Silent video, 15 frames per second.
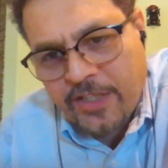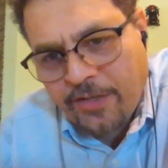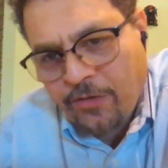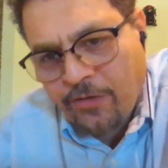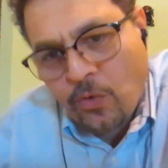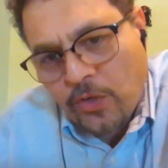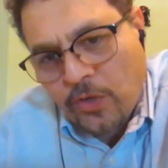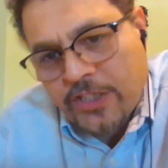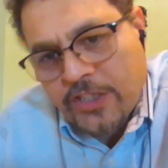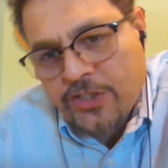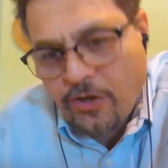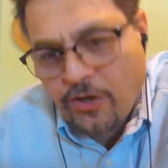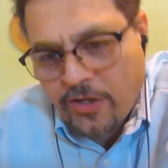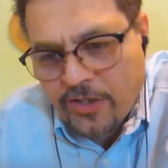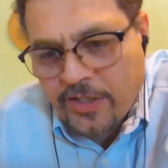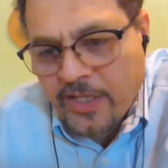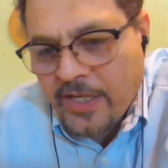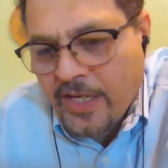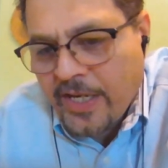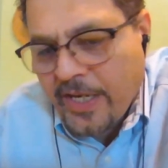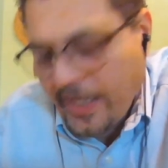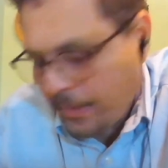They've only started
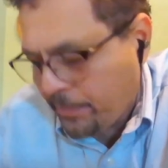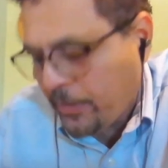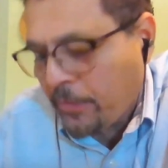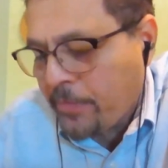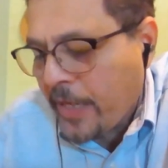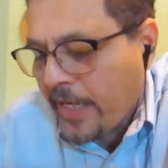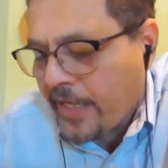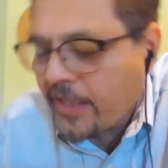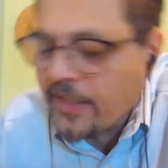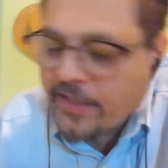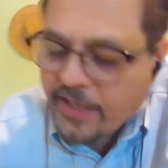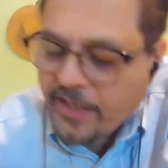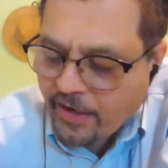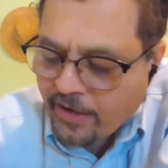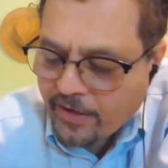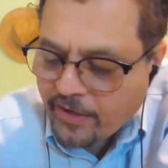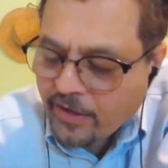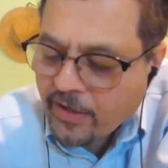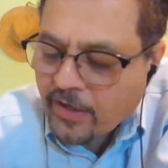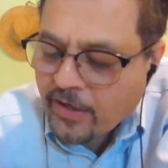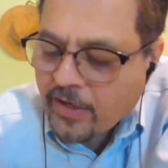implementing their